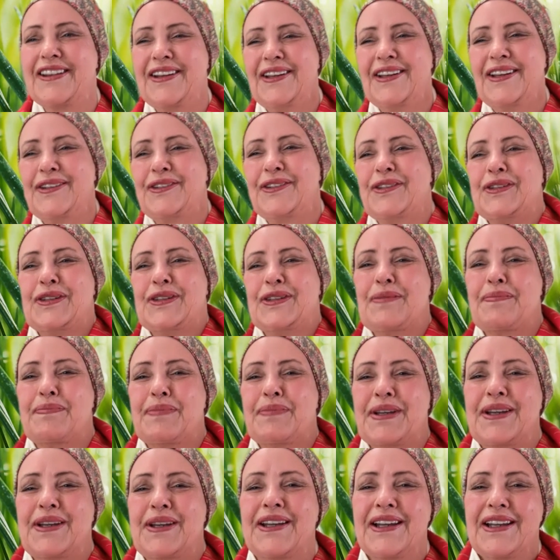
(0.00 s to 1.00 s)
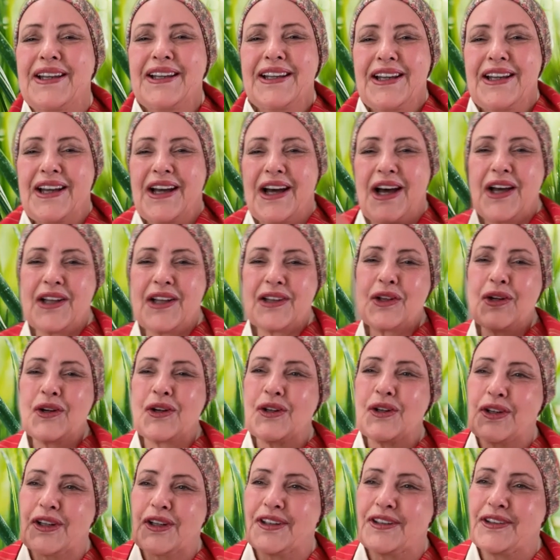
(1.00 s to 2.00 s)
that needs to be
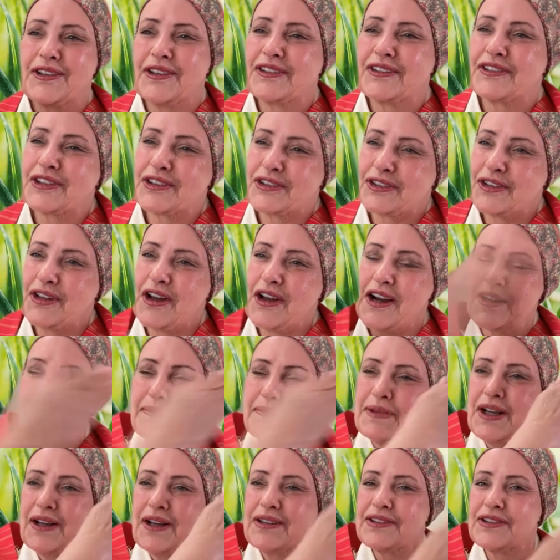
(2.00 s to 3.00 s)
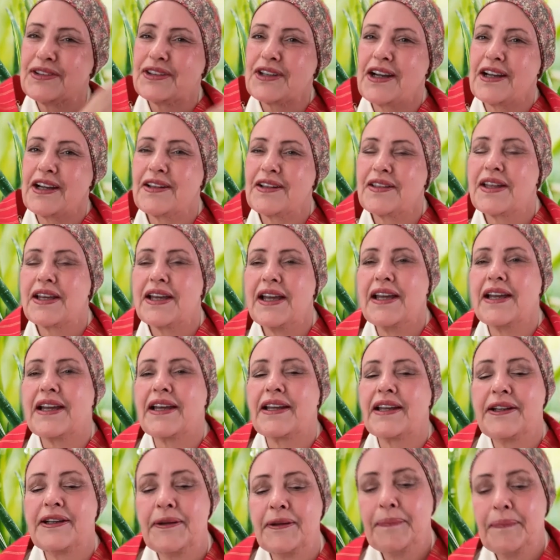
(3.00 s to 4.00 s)
alerted. And just knock me on side of the
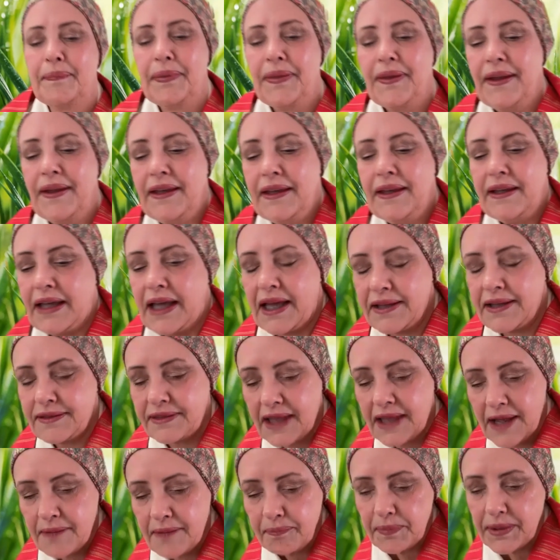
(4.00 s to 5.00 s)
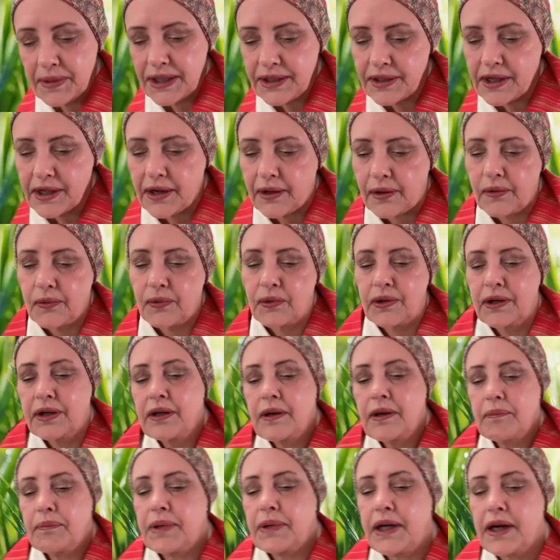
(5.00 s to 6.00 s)
head and let me know.
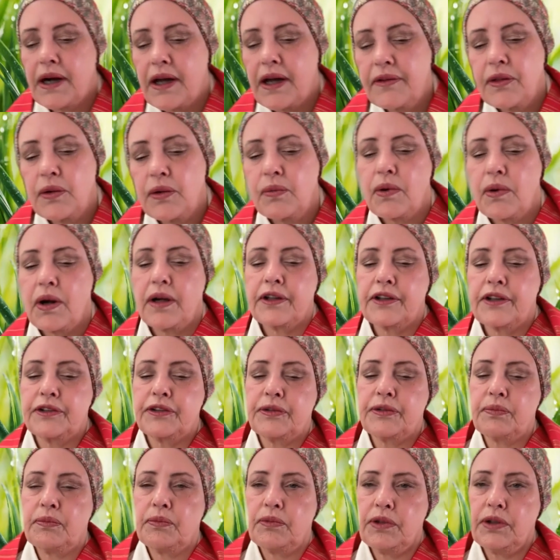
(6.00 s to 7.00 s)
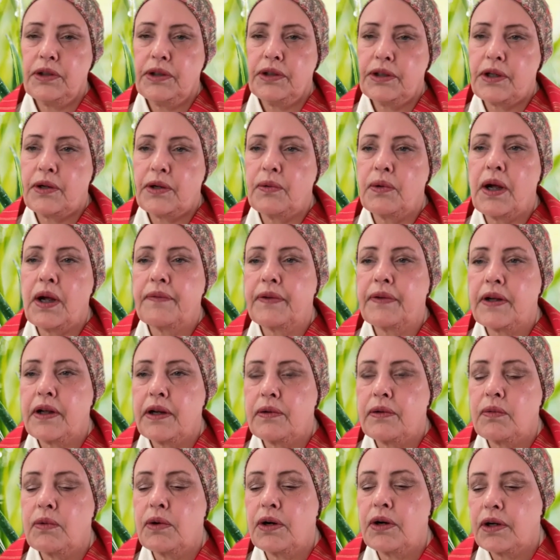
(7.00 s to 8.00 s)
But otherwise, you know, I've got
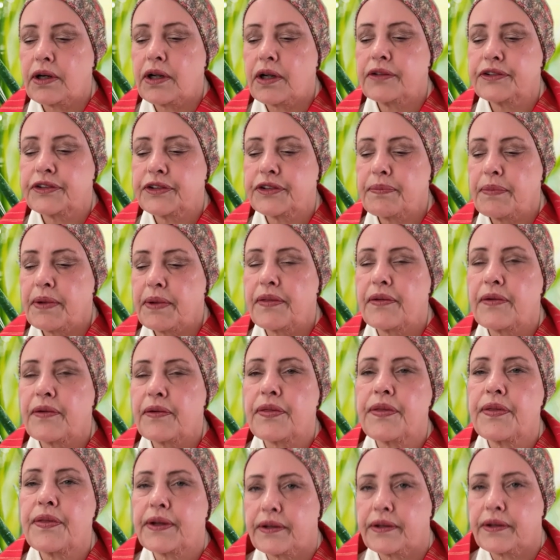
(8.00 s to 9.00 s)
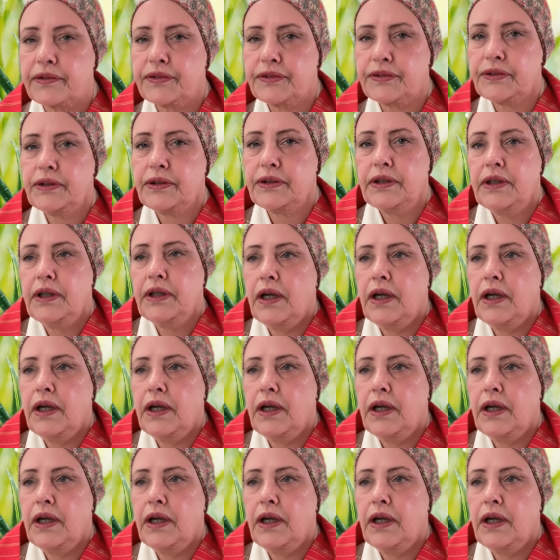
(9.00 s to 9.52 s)
to work on some other things.